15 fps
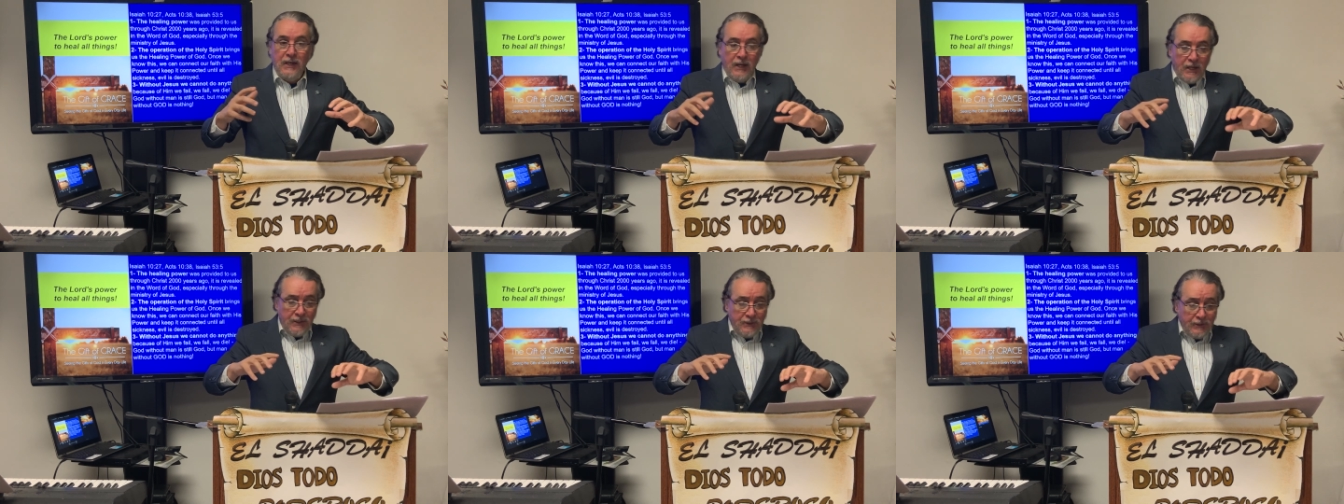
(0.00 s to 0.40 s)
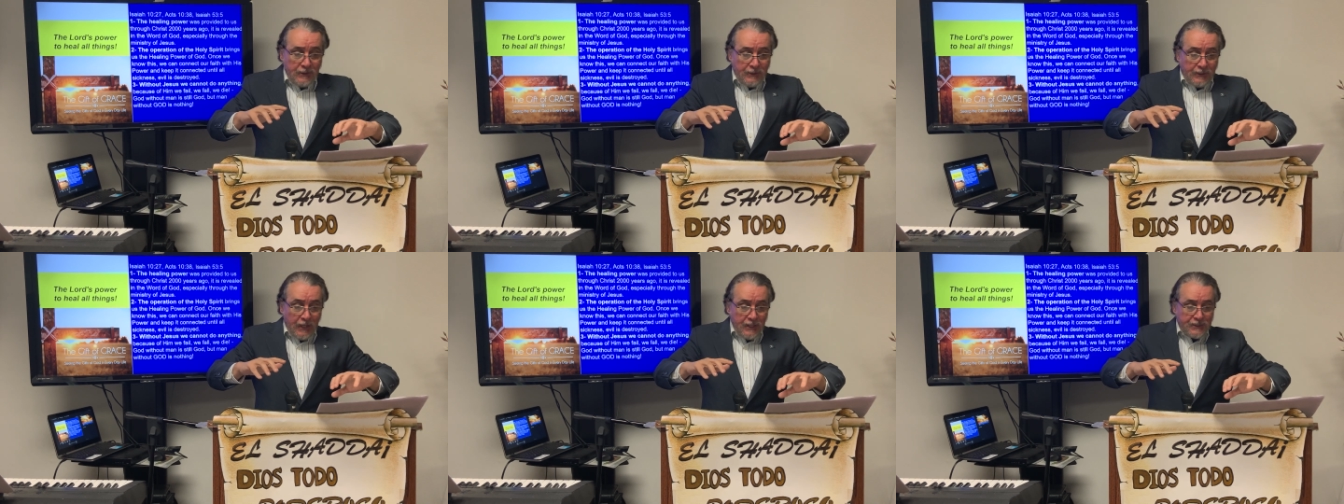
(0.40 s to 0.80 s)

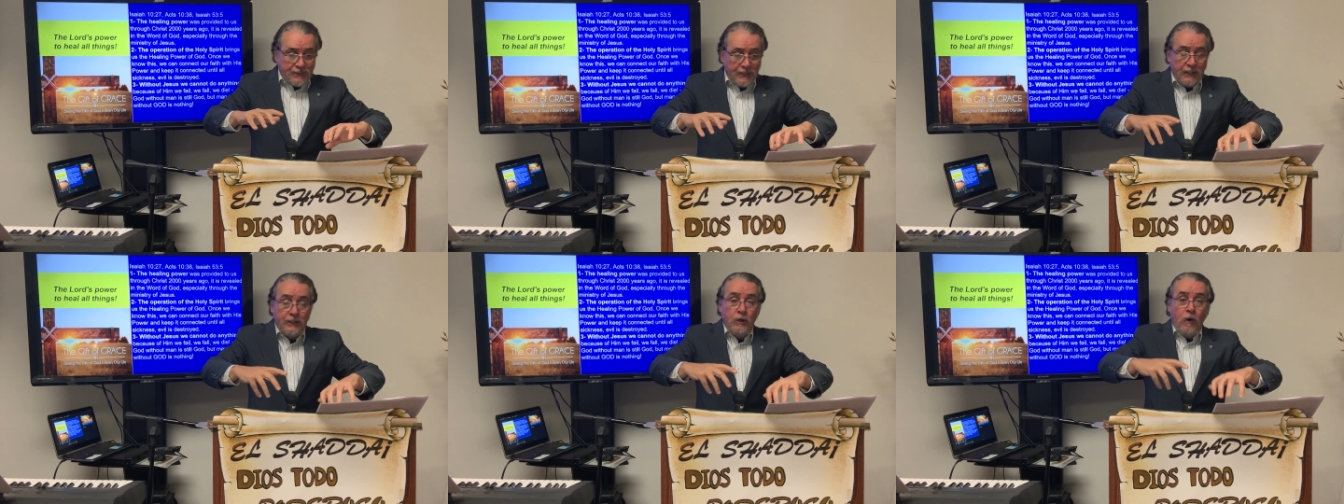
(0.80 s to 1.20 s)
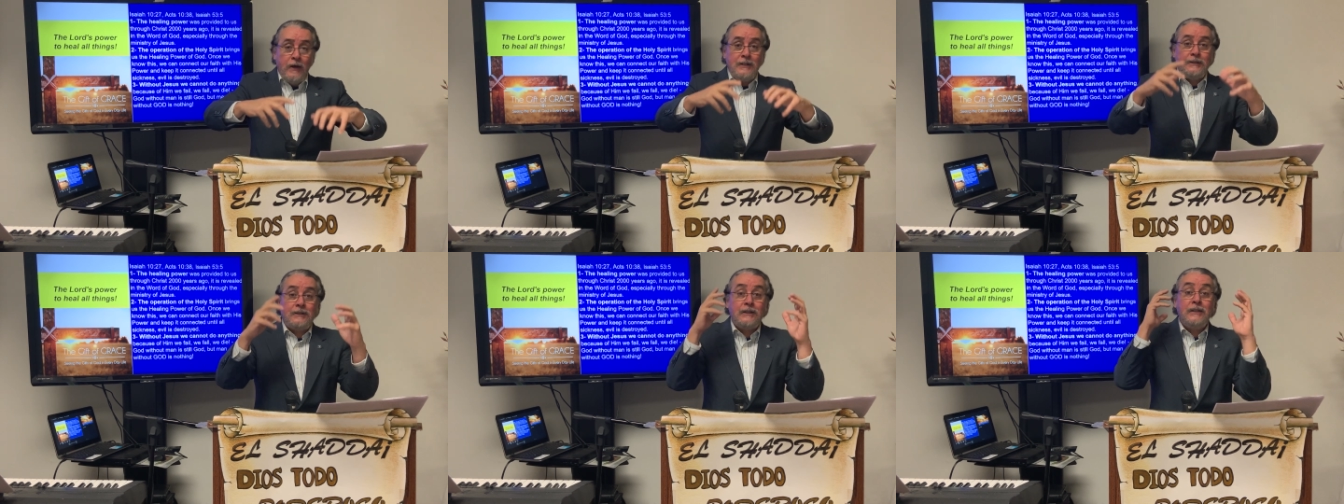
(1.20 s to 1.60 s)
And this
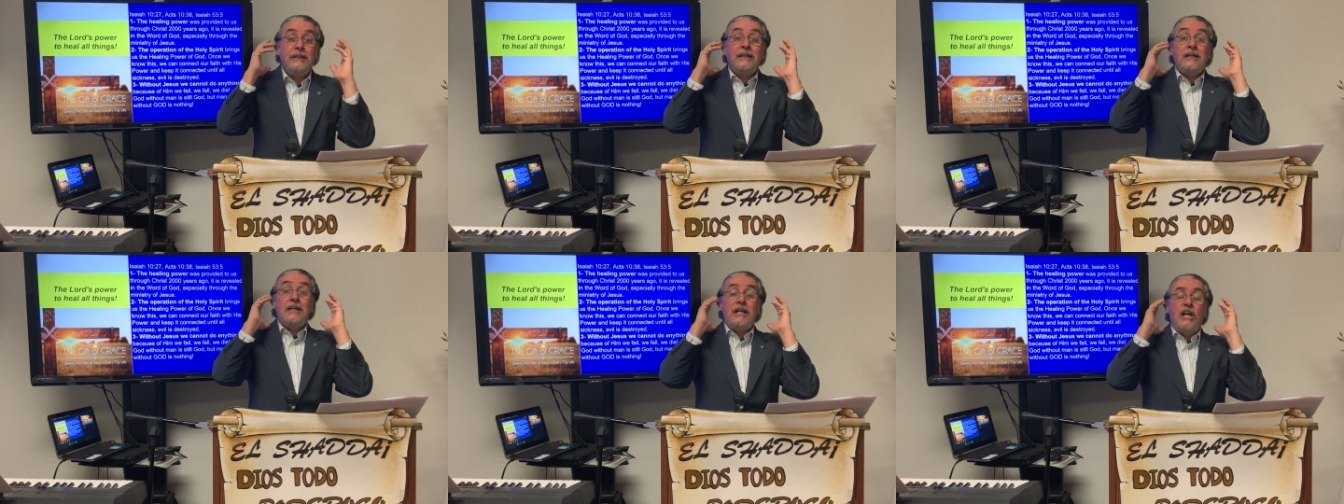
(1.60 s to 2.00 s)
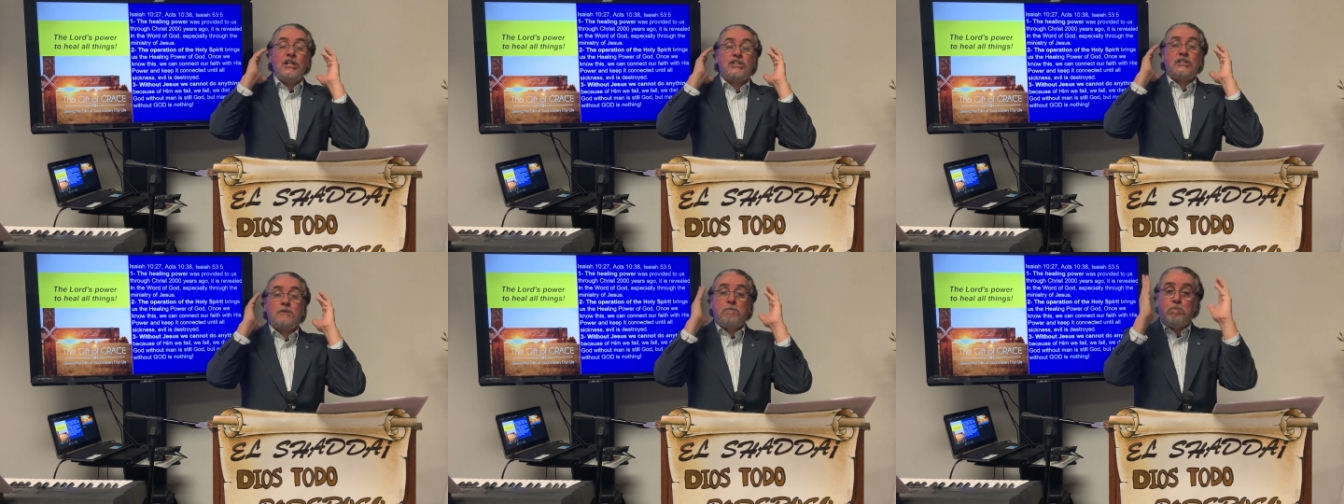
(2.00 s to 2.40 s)
anointing
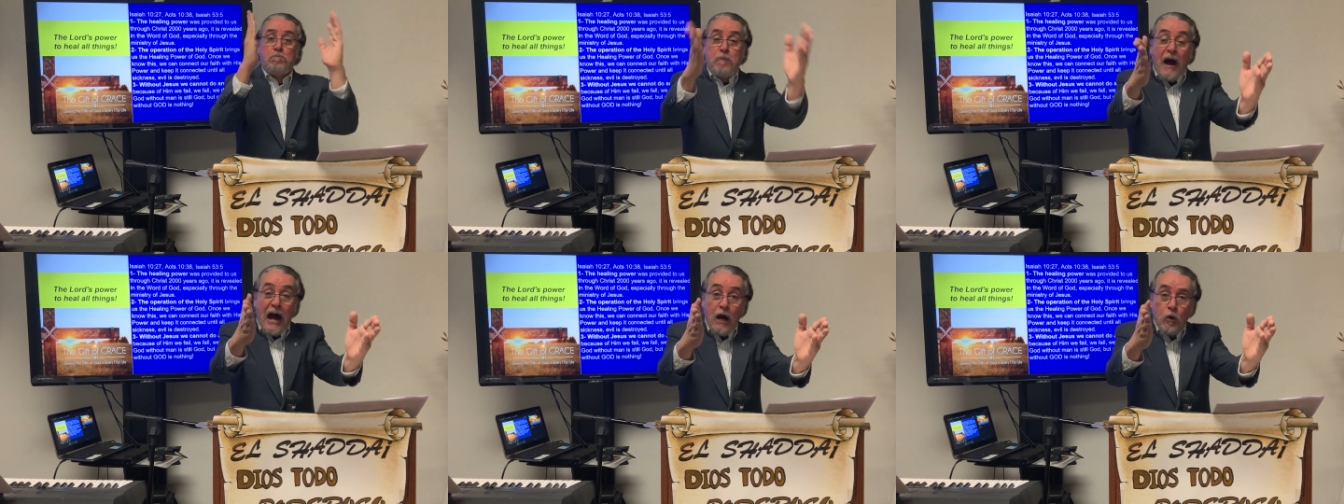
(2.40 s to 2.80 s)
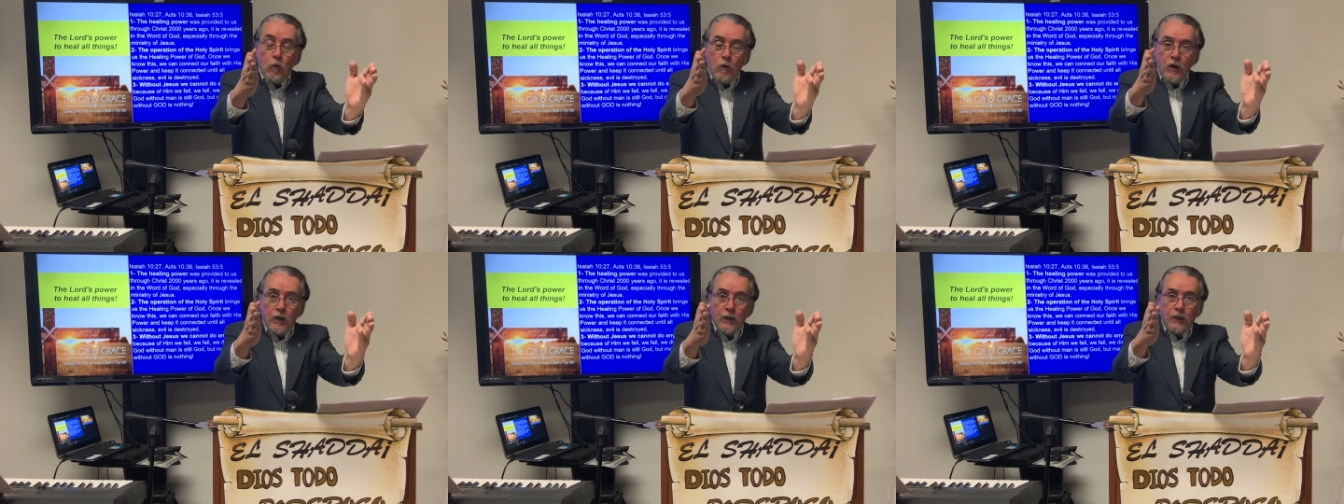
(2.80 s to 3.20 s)
is
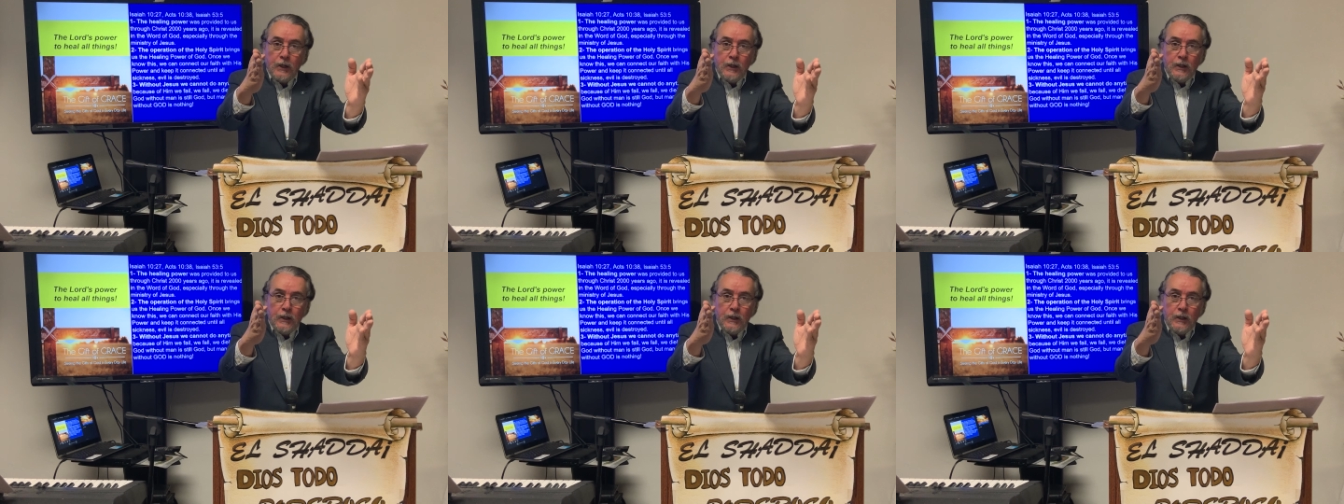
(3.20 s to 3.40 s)
power